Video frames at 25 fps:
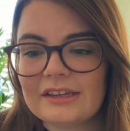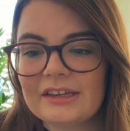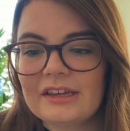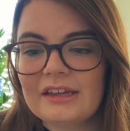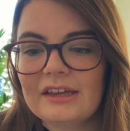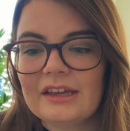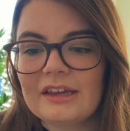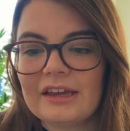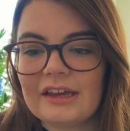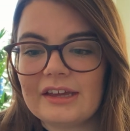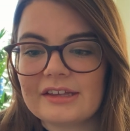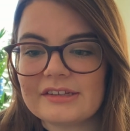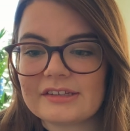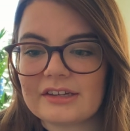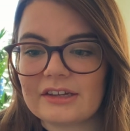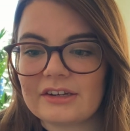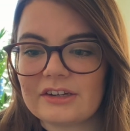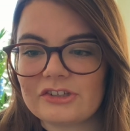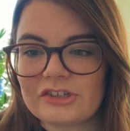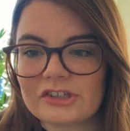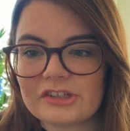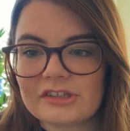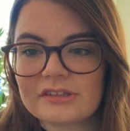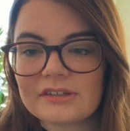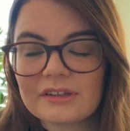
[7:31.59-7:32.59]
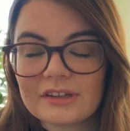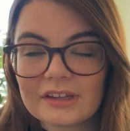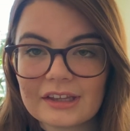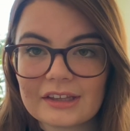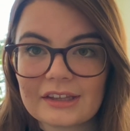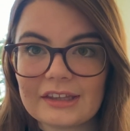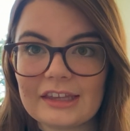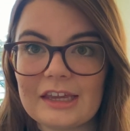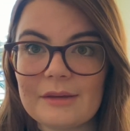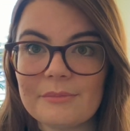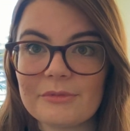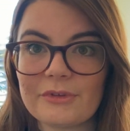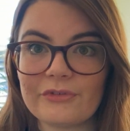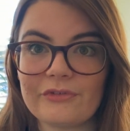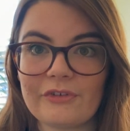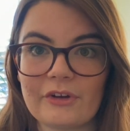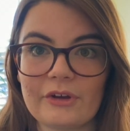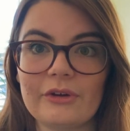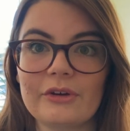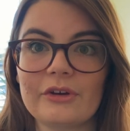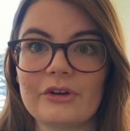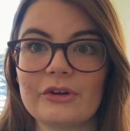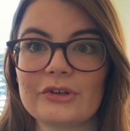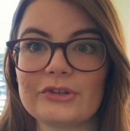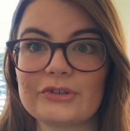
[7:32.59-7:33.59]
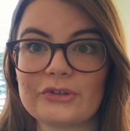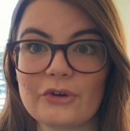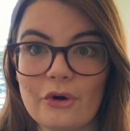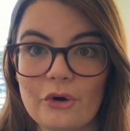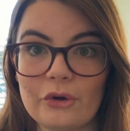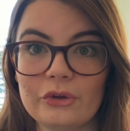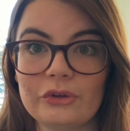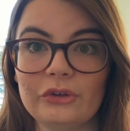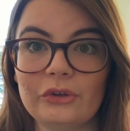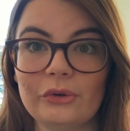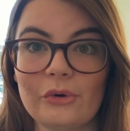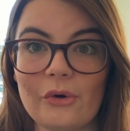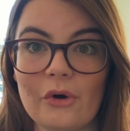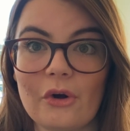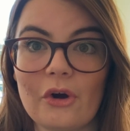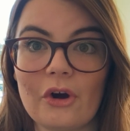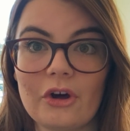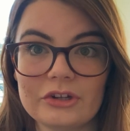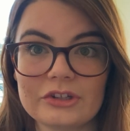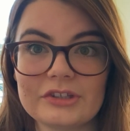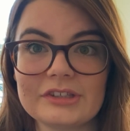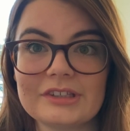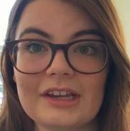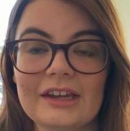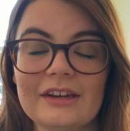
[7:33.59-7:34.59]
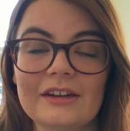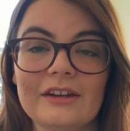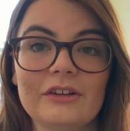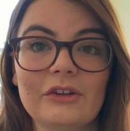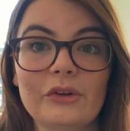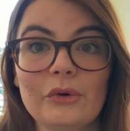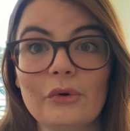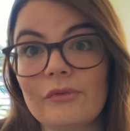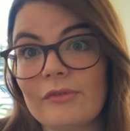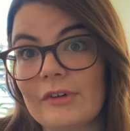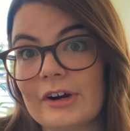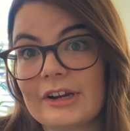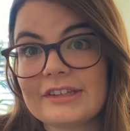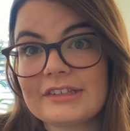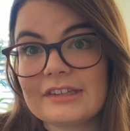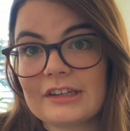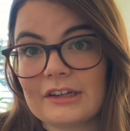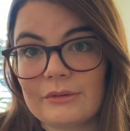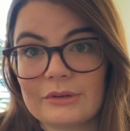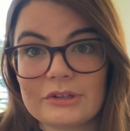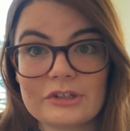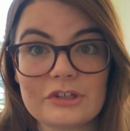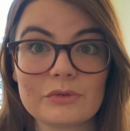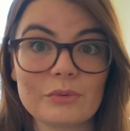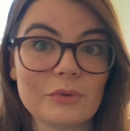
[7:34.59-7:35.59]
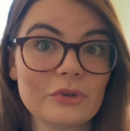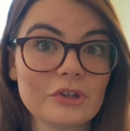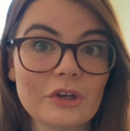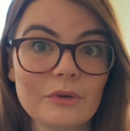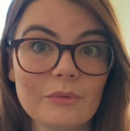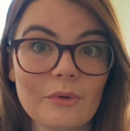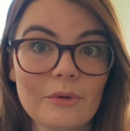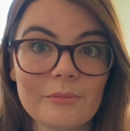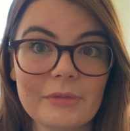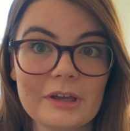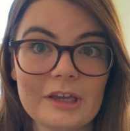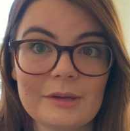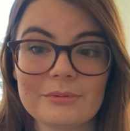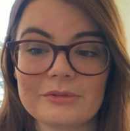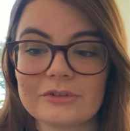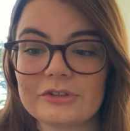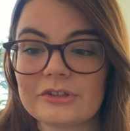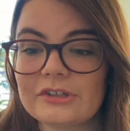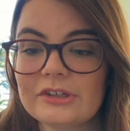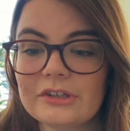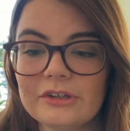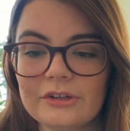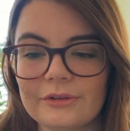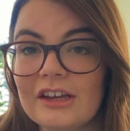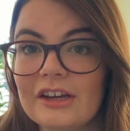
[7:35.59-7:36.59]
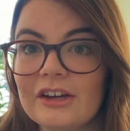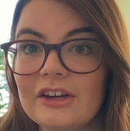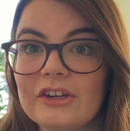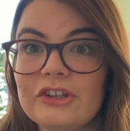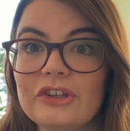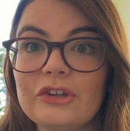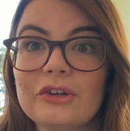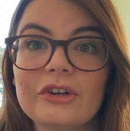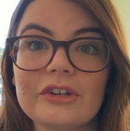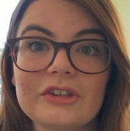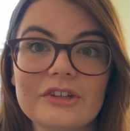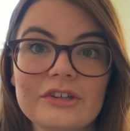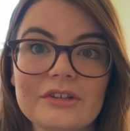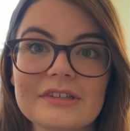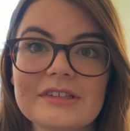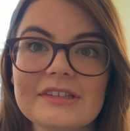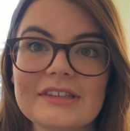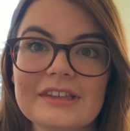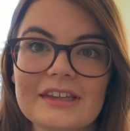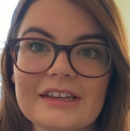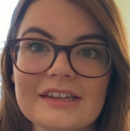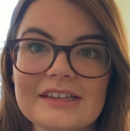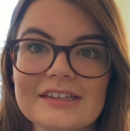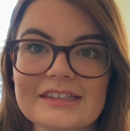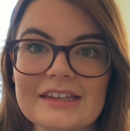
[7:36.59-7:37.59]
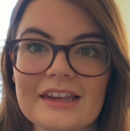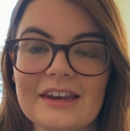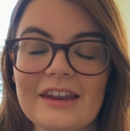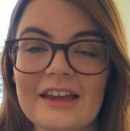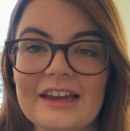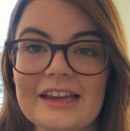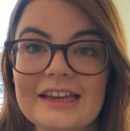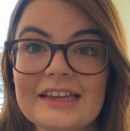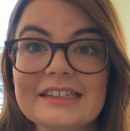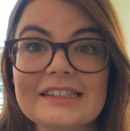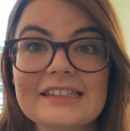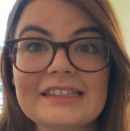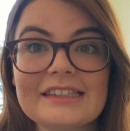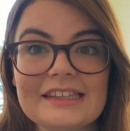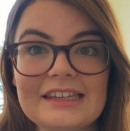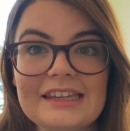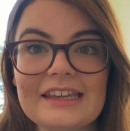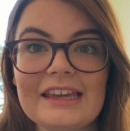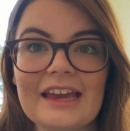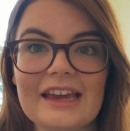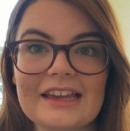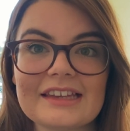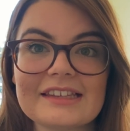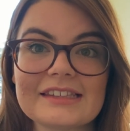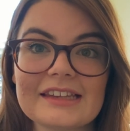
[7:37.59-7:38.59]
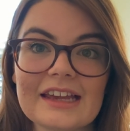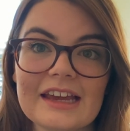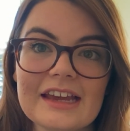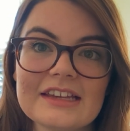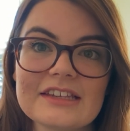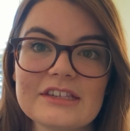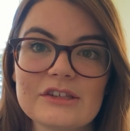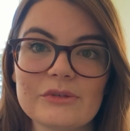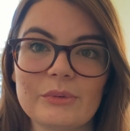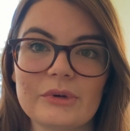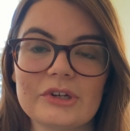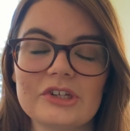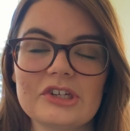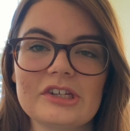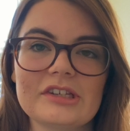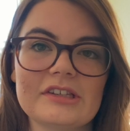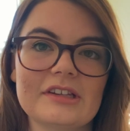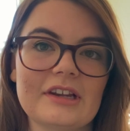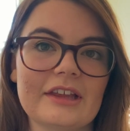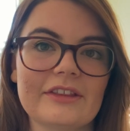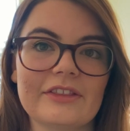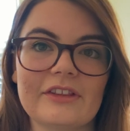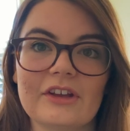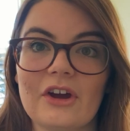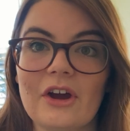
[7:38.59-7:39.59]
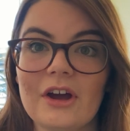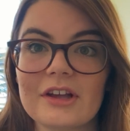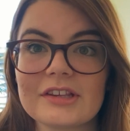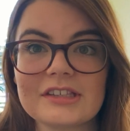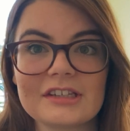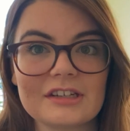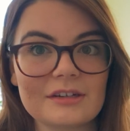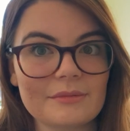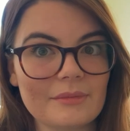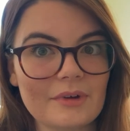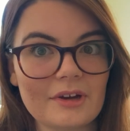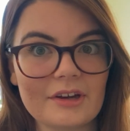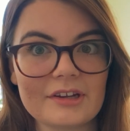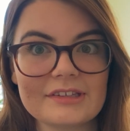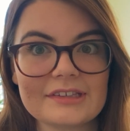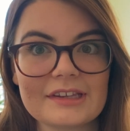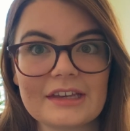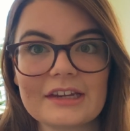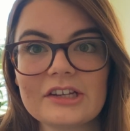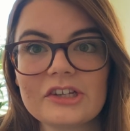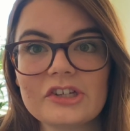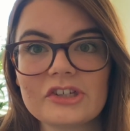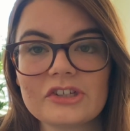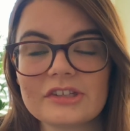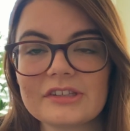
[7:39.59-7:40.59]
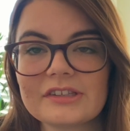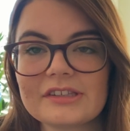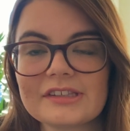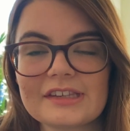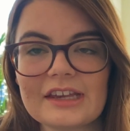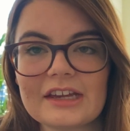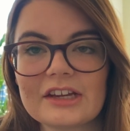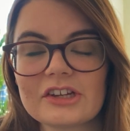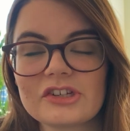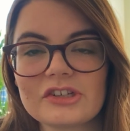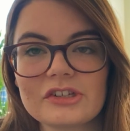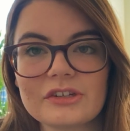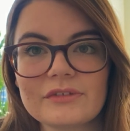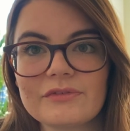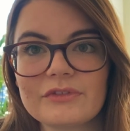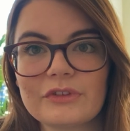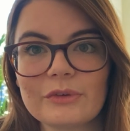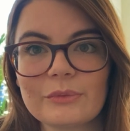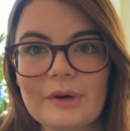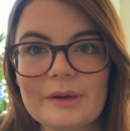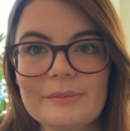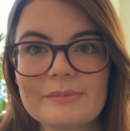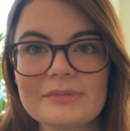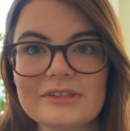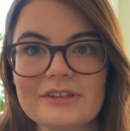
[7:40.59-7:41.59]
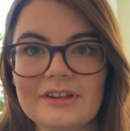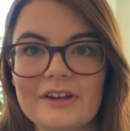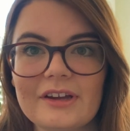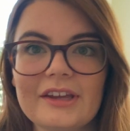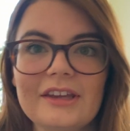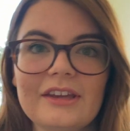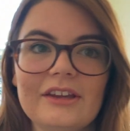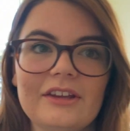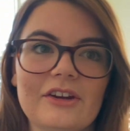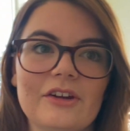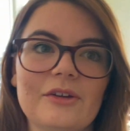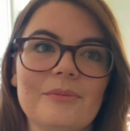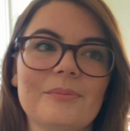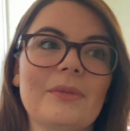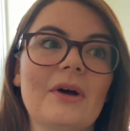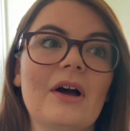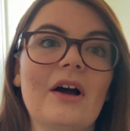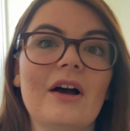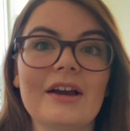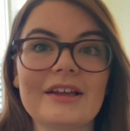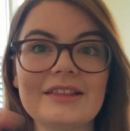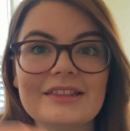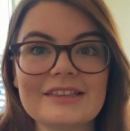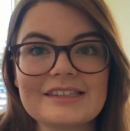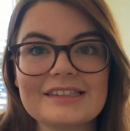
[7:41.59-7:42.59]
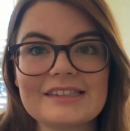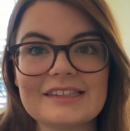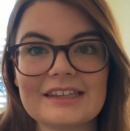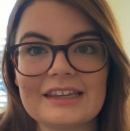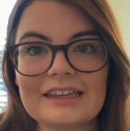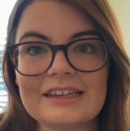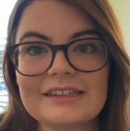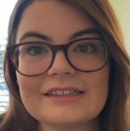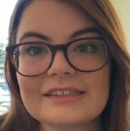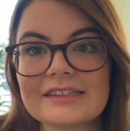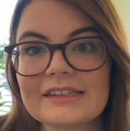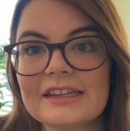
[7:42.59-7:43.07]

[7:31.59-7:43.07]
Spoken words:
It's going to just keep the focus on your content and your writing, which is what you want people to do. You can use things like CSS, which is like the customization section of the website, you know, behind the scenes.